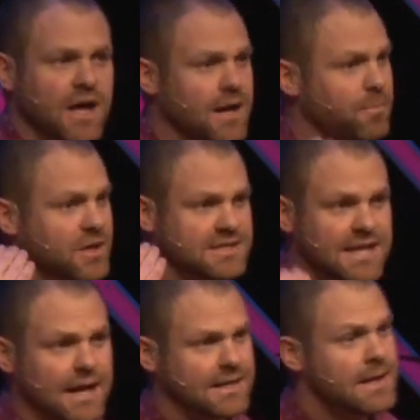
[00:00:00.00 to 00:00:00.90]
got to
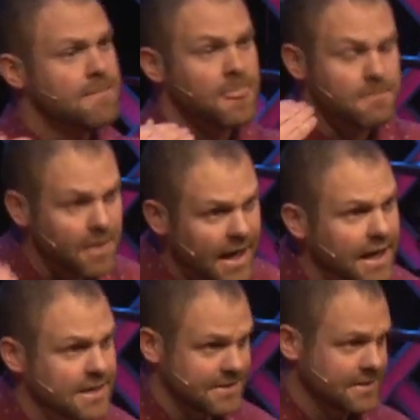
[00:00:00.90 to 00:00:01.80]
protect the
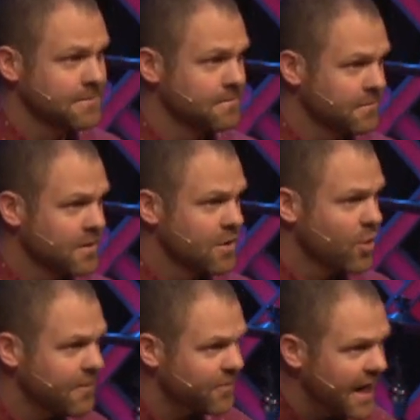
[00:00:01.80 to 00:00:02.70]
mind.
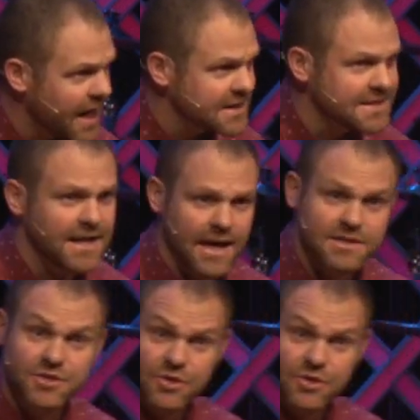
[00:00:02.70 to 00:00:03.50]
Whoever has it has